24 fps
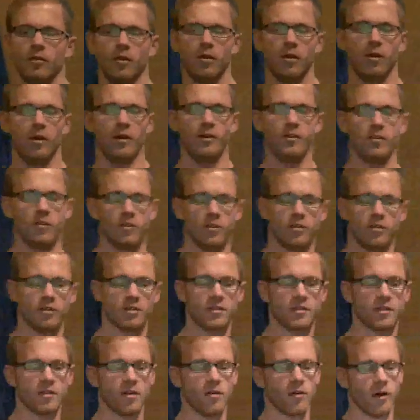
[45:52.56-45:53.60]
right? You could
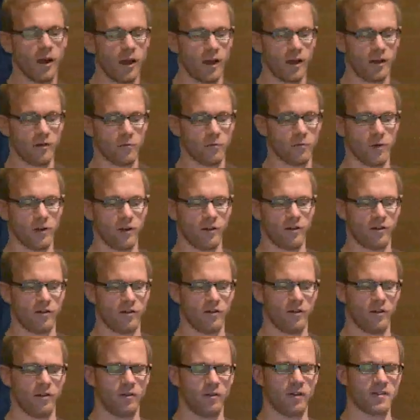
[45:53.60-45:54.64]
just go ahead with,
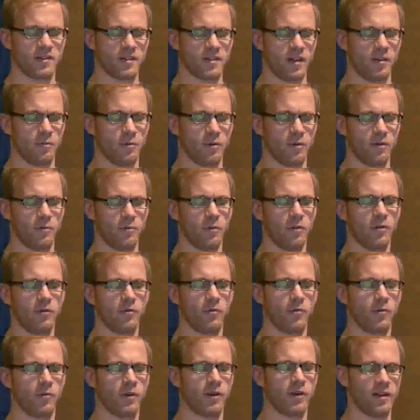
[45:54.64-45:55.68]
let's say, what
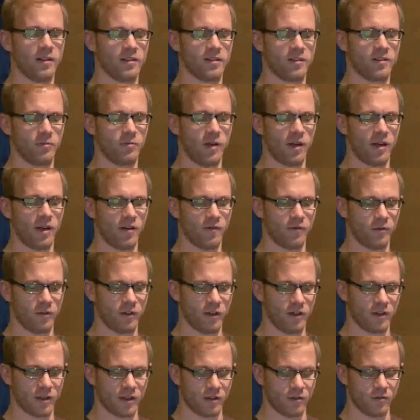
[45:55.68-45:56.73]
else do we have on
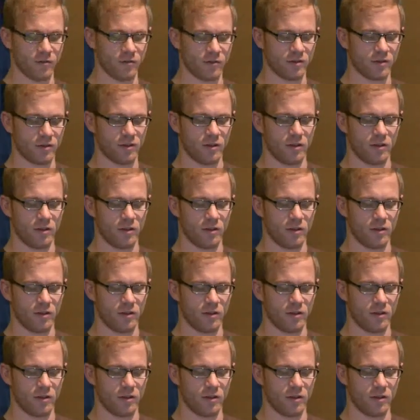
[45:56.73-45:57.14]
account?